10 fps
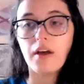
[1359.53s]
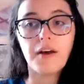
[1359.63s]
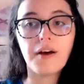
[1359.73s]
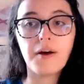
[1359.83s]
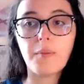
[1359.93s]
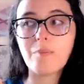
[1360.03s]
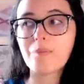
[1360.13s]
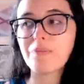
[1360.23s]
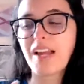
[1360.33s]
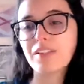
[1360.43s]

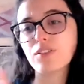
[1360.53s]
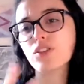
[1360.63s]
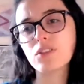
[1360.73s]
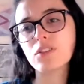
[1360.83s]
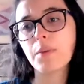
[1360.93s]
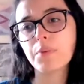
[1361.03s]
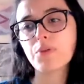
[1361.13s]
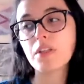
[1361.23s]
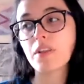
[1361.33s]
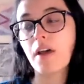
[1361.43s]
I should stop
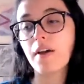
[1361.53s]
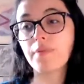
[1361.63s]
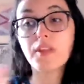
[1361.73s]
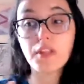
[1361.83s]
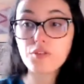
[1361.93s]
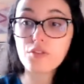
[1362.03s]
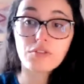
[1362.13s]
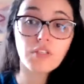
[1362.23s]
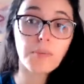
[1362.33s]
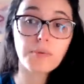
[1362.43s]
using that. Then you should
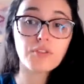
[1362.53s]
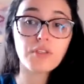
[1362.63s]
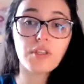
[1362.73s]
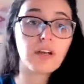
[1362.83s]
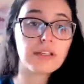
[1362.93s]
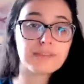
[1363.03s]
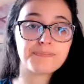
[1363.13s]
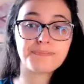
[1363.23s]
stop using that.